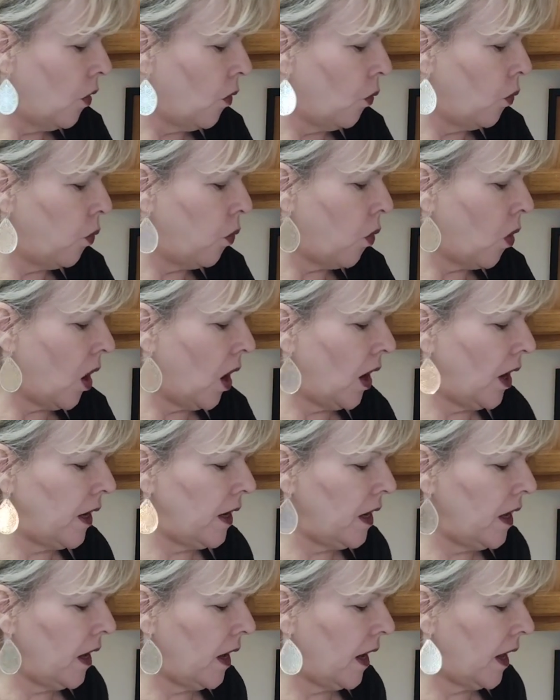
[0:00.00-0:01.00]

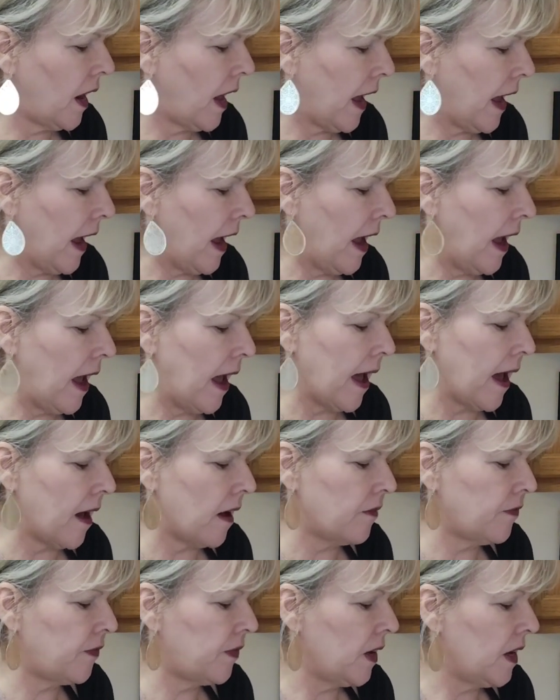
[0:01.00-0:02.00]

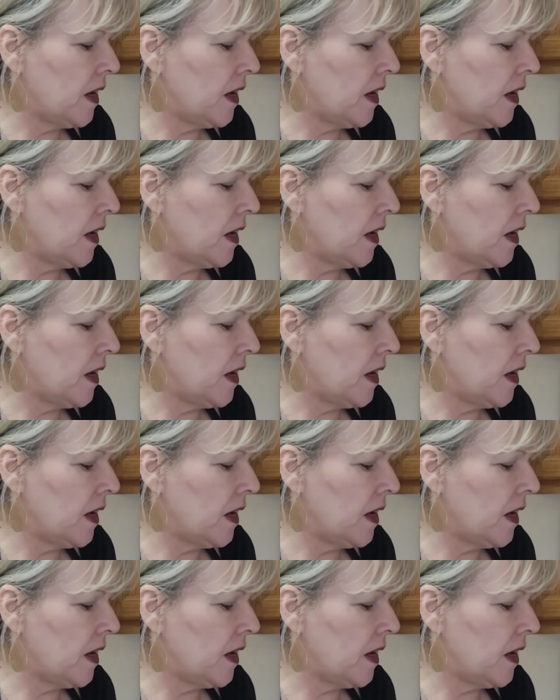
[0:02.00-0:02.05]
1.5